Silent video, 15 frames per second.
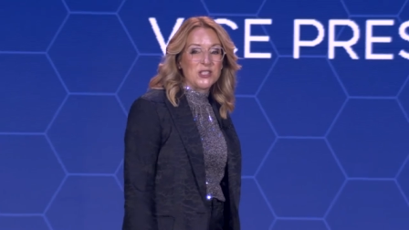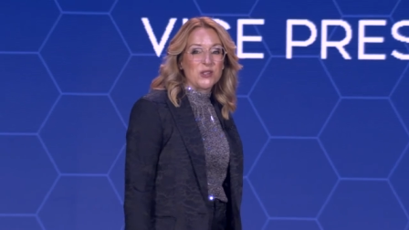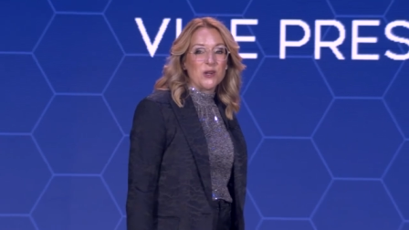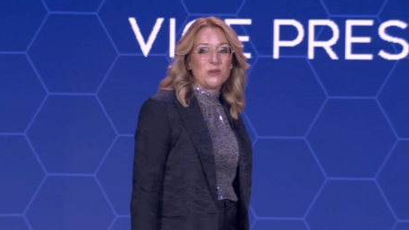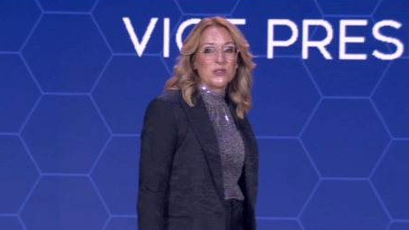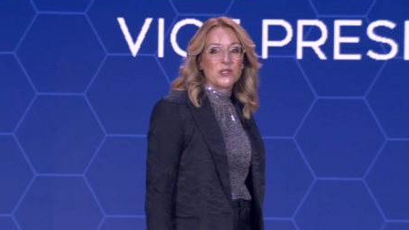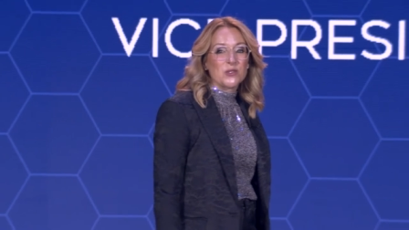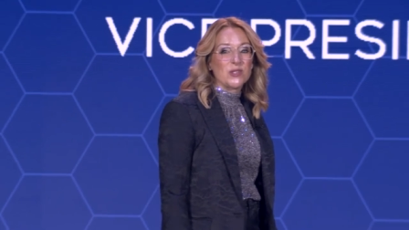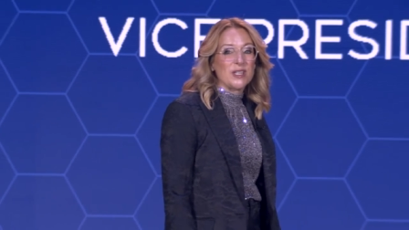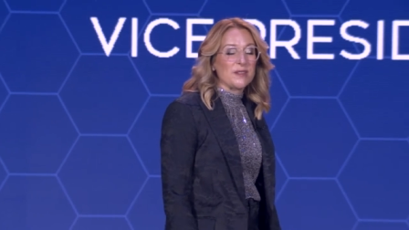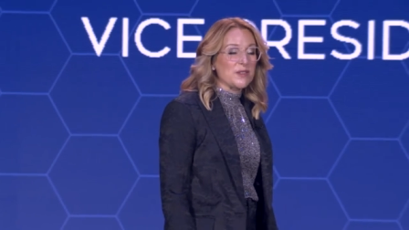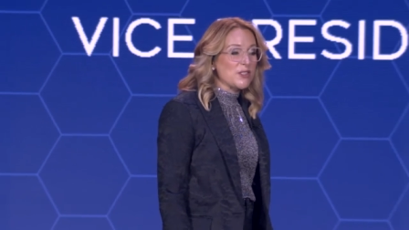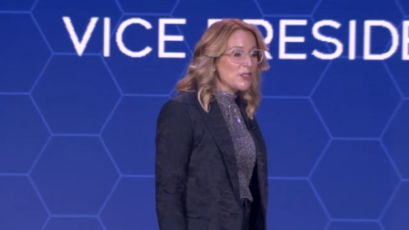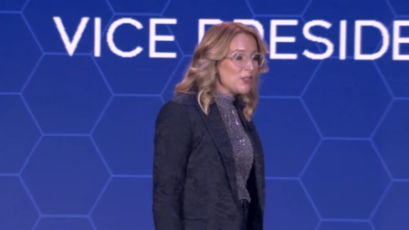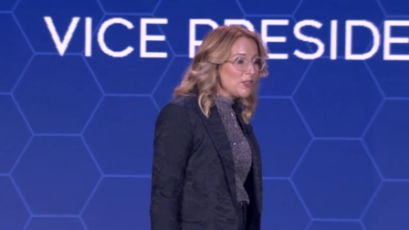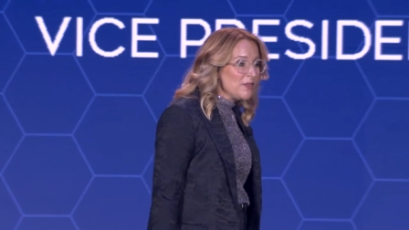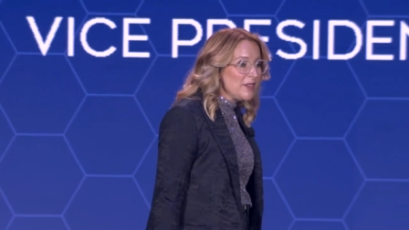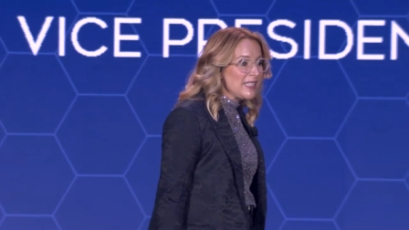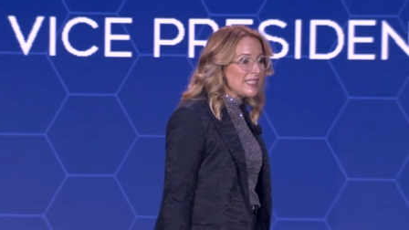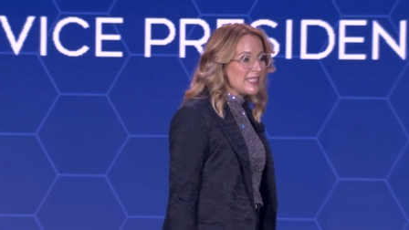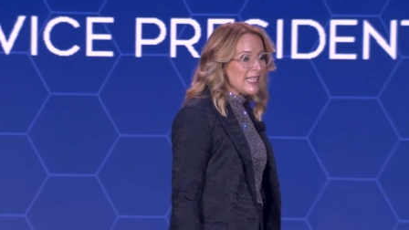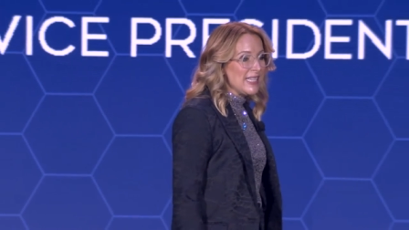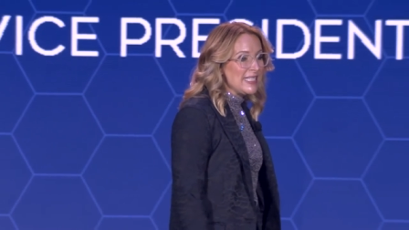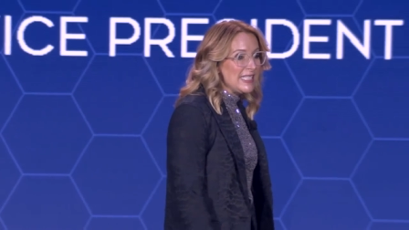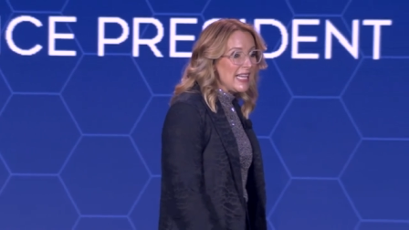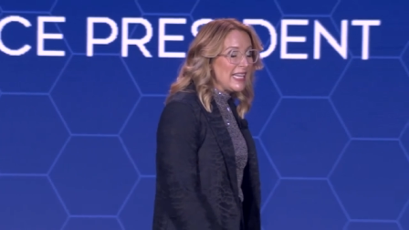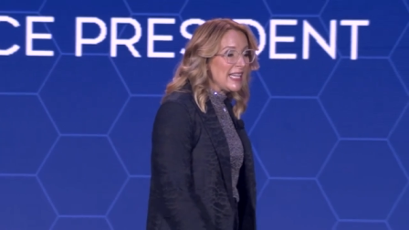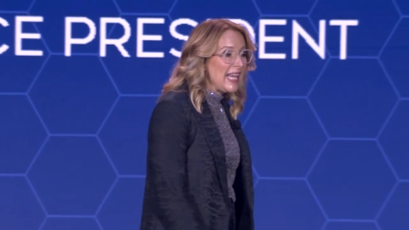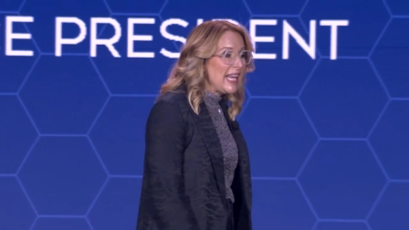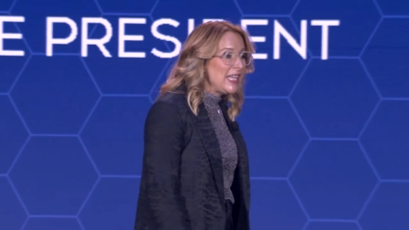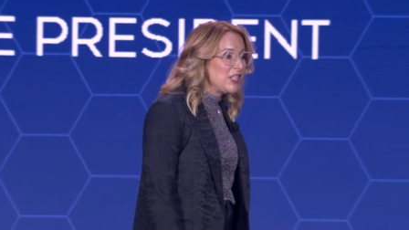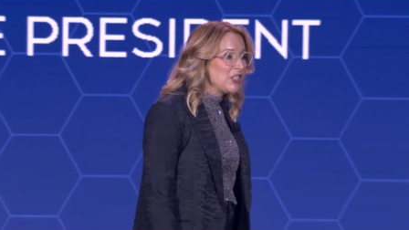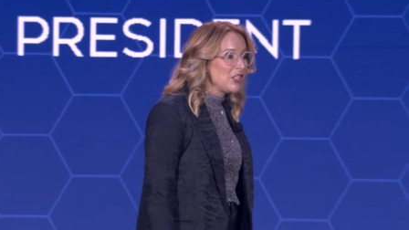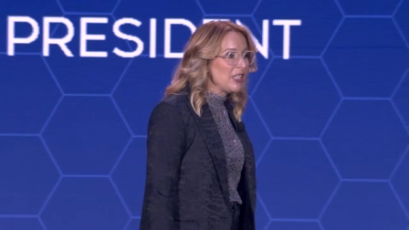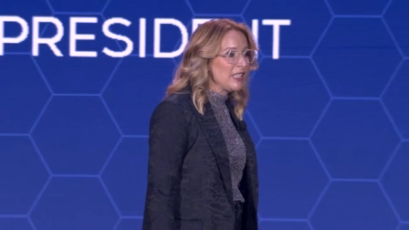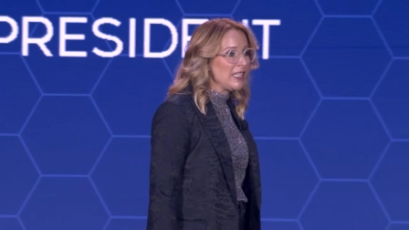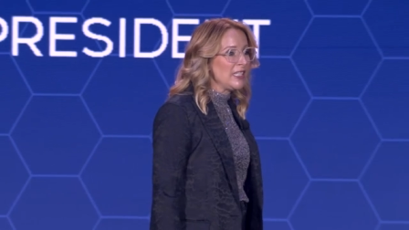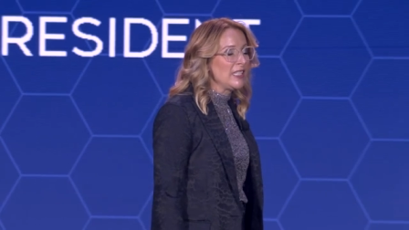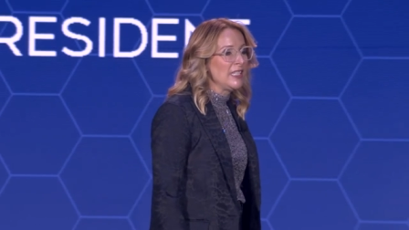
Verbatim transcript: your own story of service and dedication,